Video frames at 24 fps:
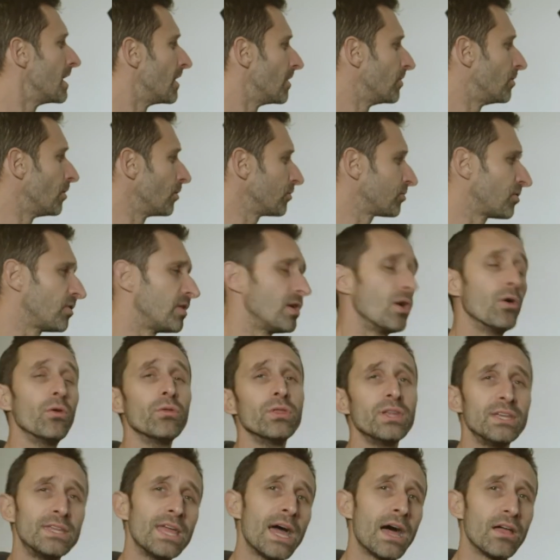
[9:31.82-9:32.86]
Those are the
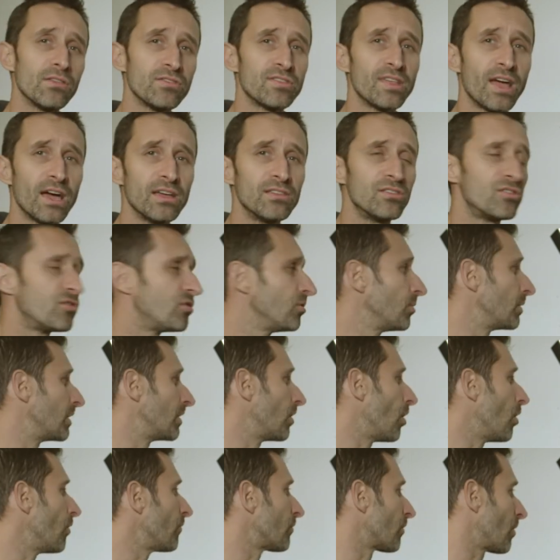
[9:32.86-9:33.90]
only downsides to it.
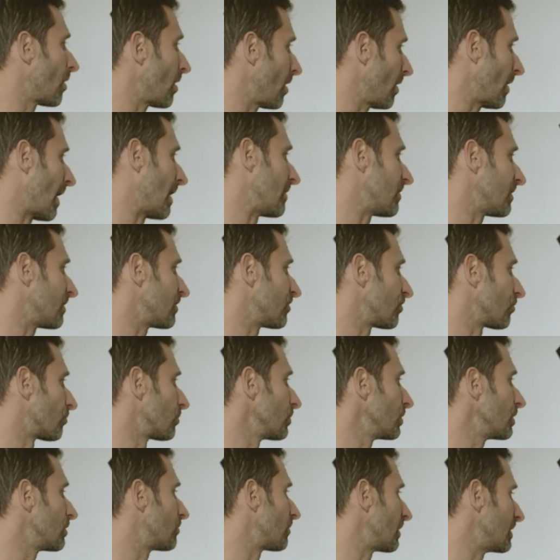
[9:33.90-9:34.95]
Overall, I think it's a
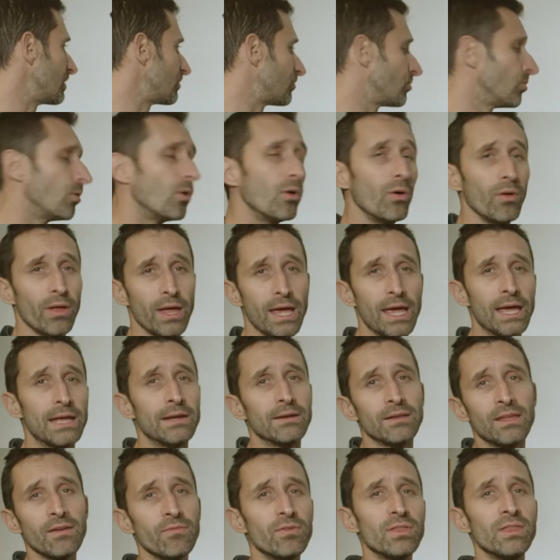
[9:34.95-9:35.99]
really great tool,
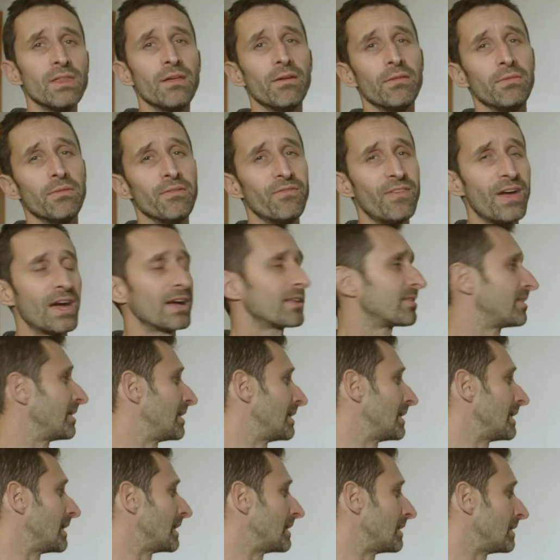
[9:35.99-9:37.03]
and given the fact
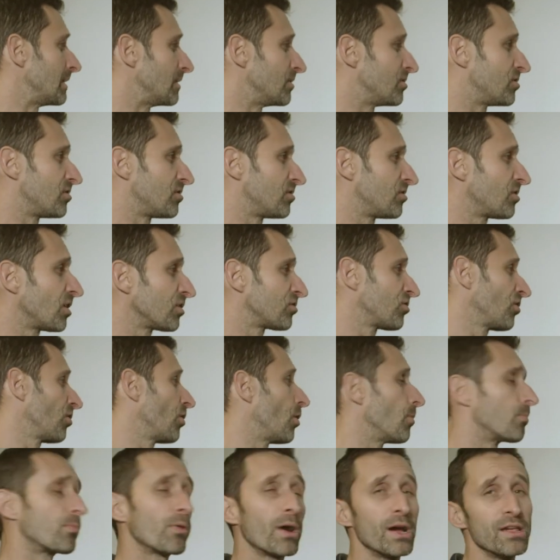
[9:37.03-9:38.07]
that it is such a
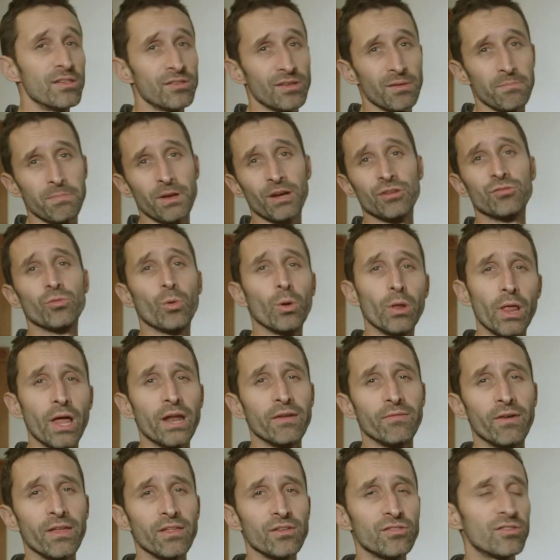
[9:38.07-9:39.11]
low price compared to a lot
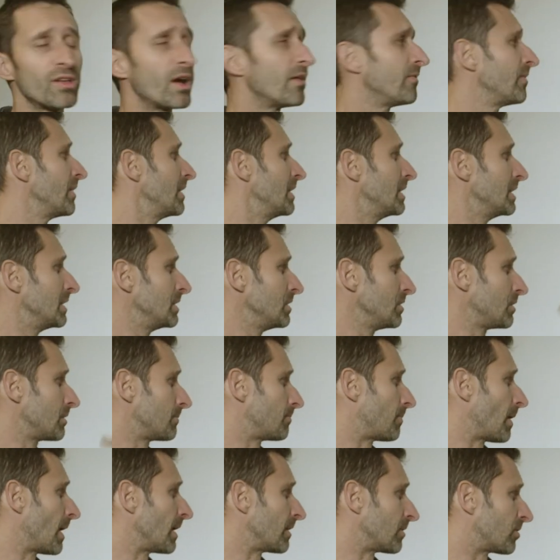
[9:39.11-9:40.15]
of other stuff, you
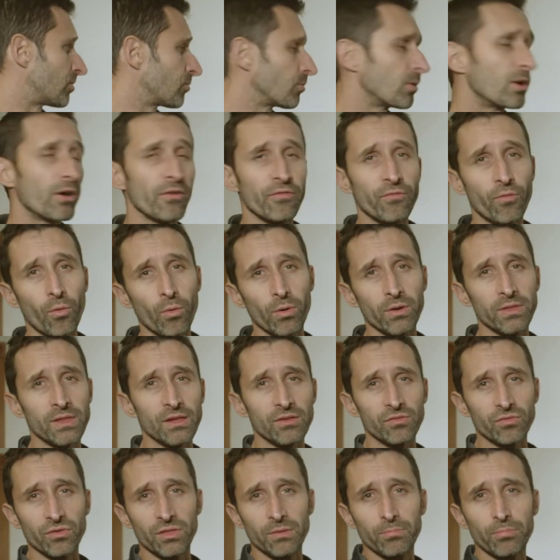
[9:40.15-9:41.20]
could buy 3 or 4 of
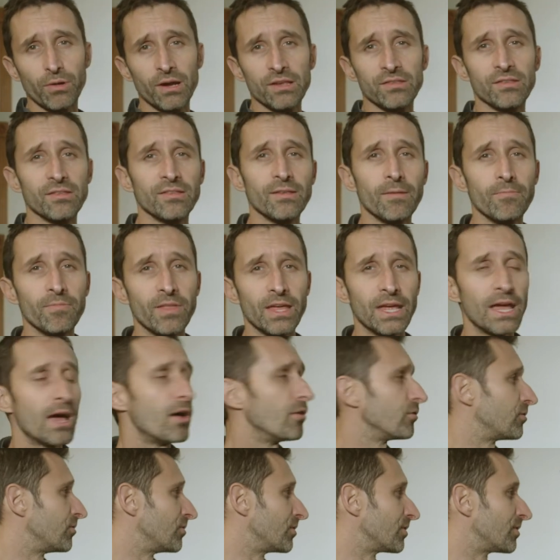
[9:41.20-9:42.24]
these for the price of something
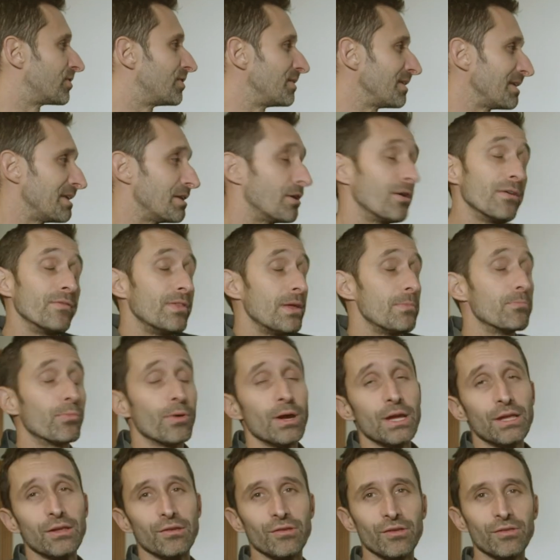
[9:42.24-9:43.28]
else, and just, if they
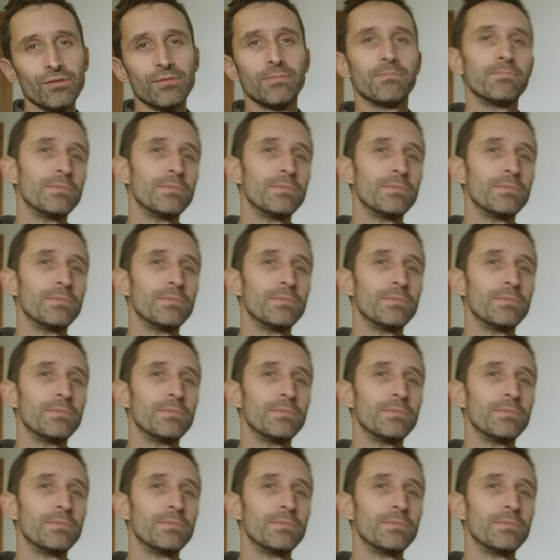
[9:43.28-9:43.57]
break, you just,